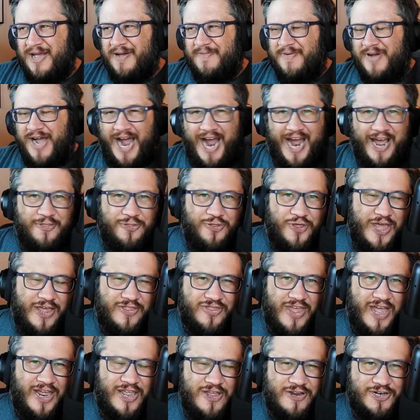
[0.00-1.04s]
I think
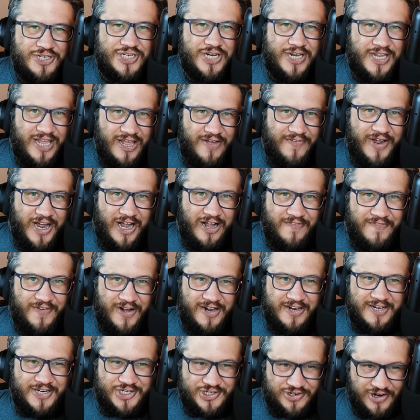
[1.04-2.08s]
that you should give Hell
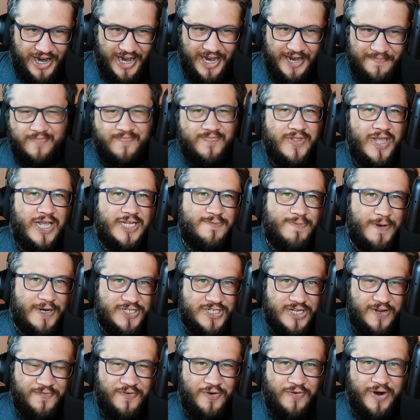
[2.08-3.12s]
Vault a try,
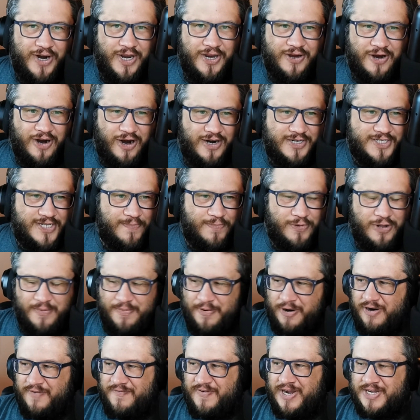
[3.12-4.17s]
especially if you're running cards that blow up
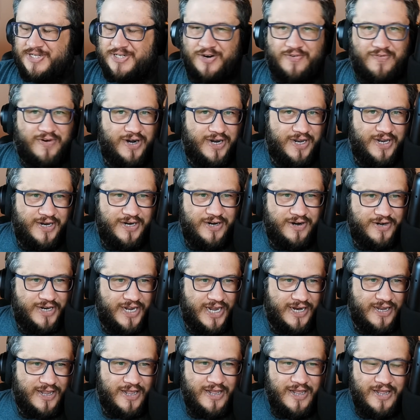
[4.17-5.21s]
artifacts already in your
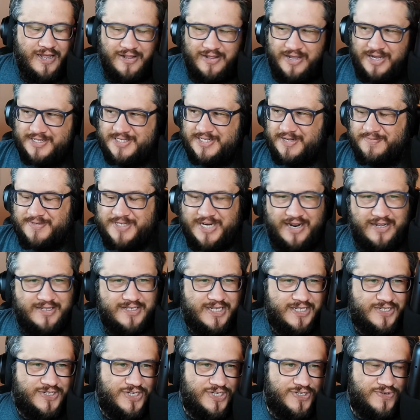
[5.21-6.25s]
deck. Like sometimes
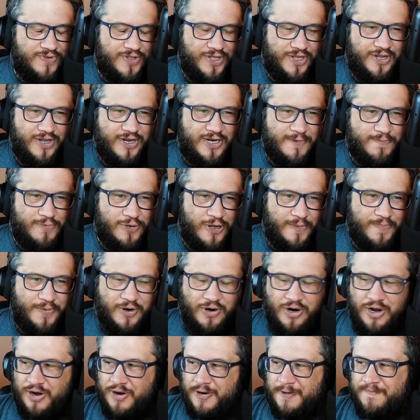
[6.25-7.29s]
it's just really good to blow up
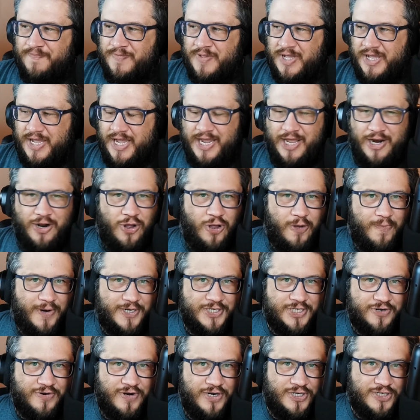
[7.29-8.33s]
your own and get a whole
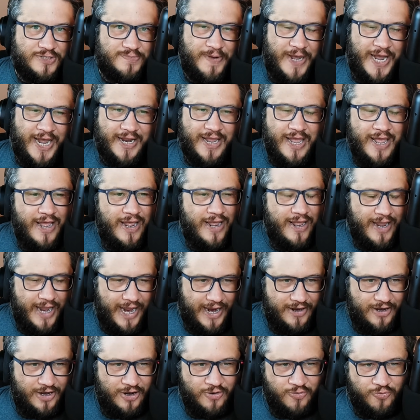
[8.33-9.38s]
bunch of creatures back.
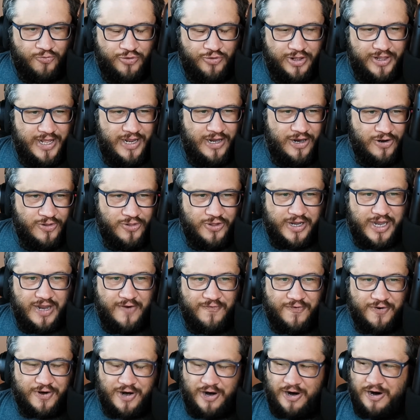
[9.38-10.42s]
And you're looking
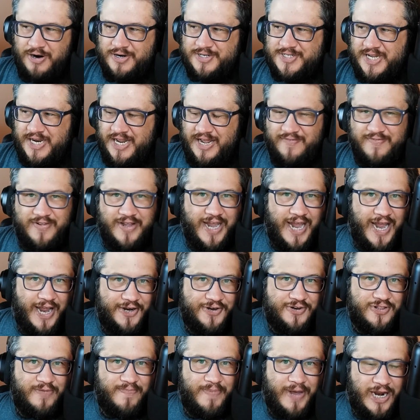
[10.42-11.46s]
for cards that have like
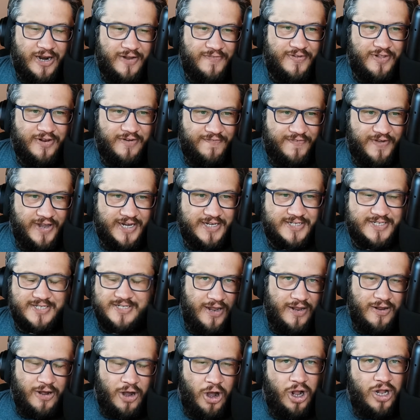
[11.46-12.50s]
enter the battlefield effects.
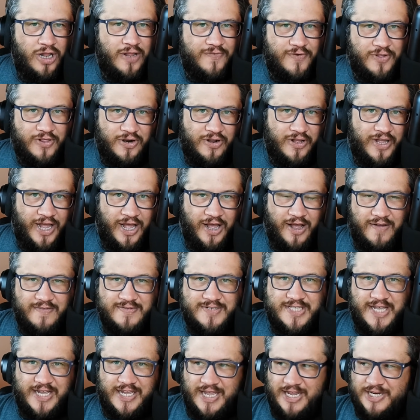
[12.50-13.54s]
All of your little elves
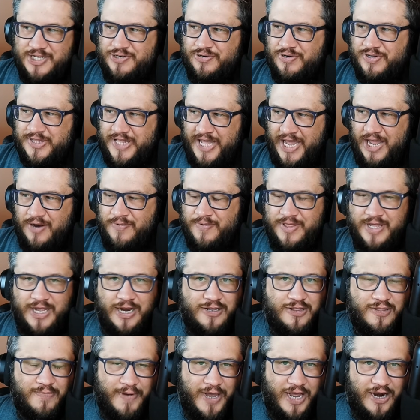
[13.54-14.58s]
that get you a land when they
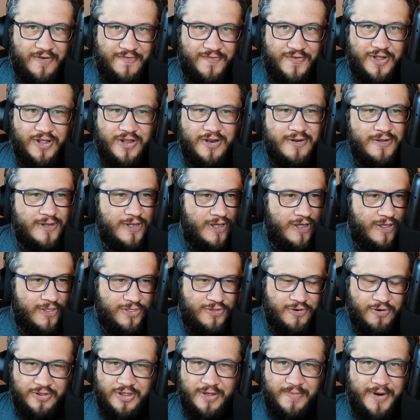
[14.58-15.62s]
enter the battlefield,
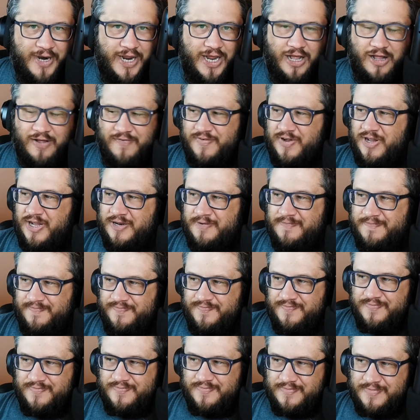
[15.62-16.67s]
throw them in a Hell Vault.
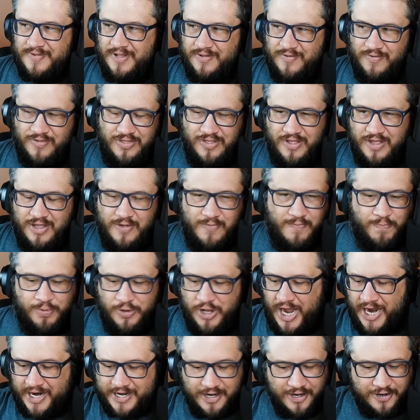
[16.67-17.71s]
Like
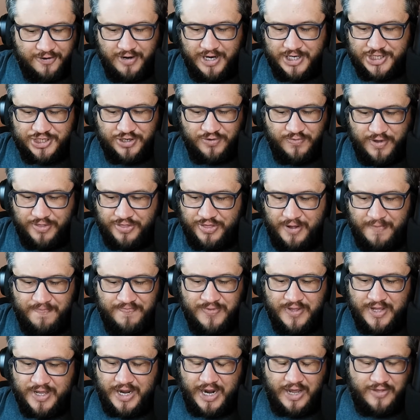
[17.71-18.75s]
block a creature with them
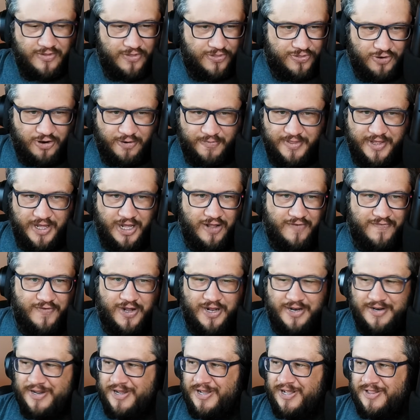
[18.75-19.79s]
and then throw them in the Hell
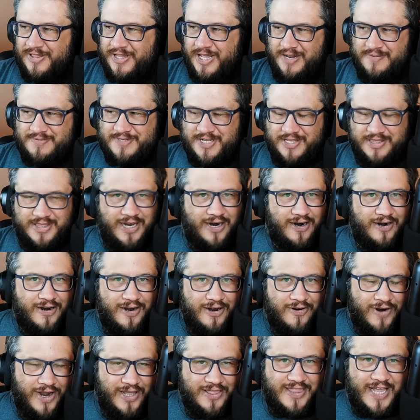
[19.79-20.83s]
Vault. Let them sit there,
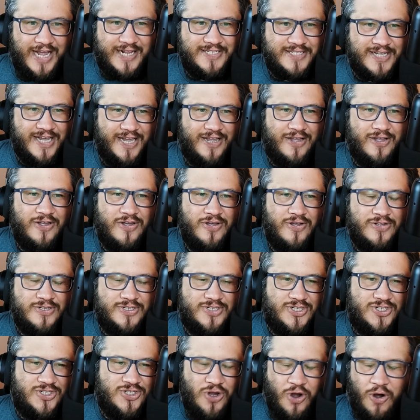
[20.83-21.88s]
right? That's like
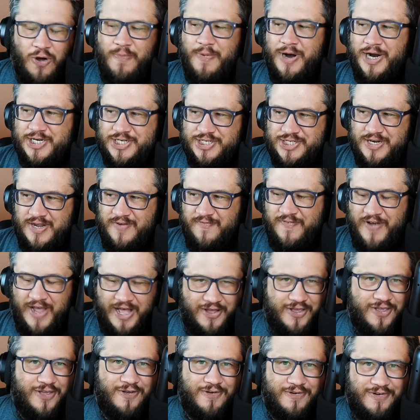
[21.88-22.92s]
so much
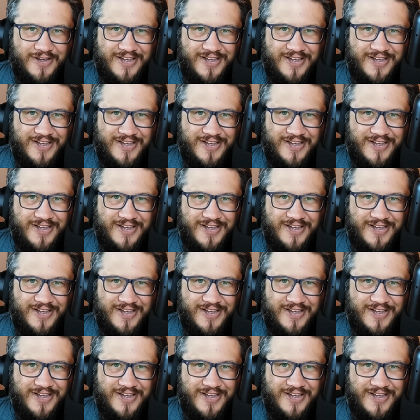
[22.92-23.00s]
value.